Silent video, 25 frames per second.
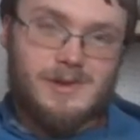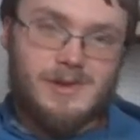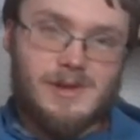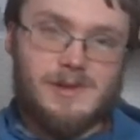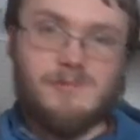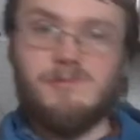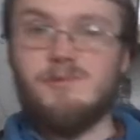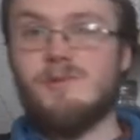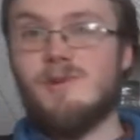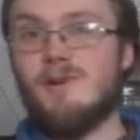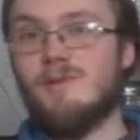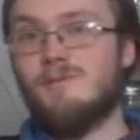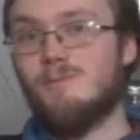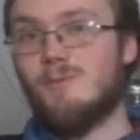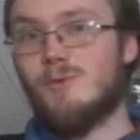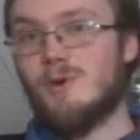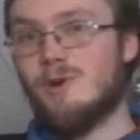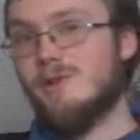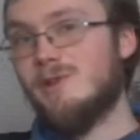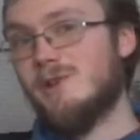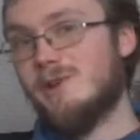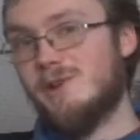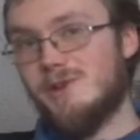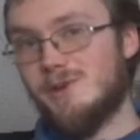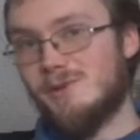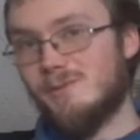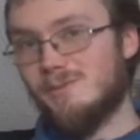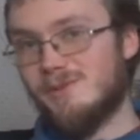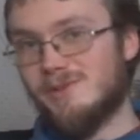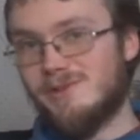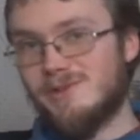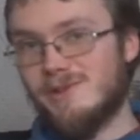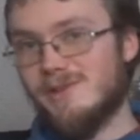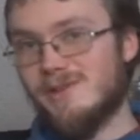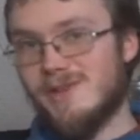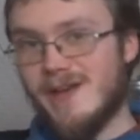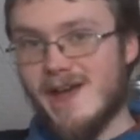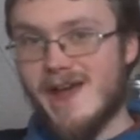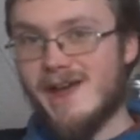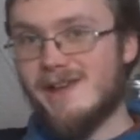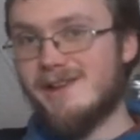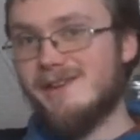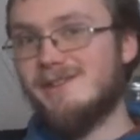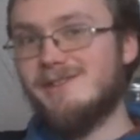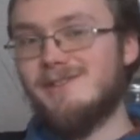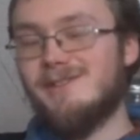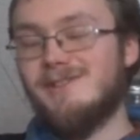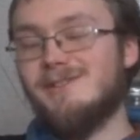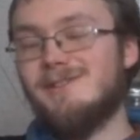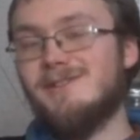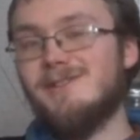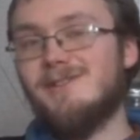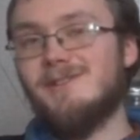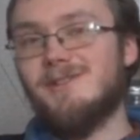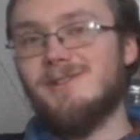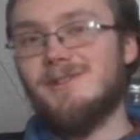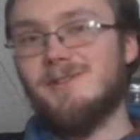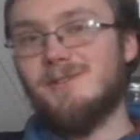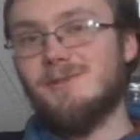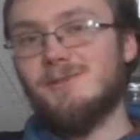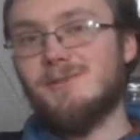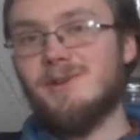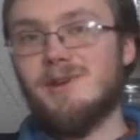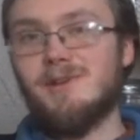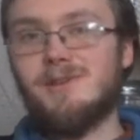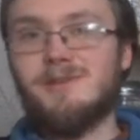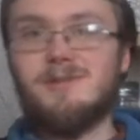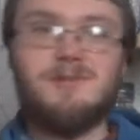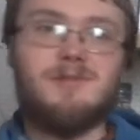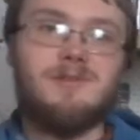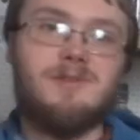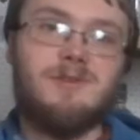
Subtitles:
If you have more legumes than that is easy to do with,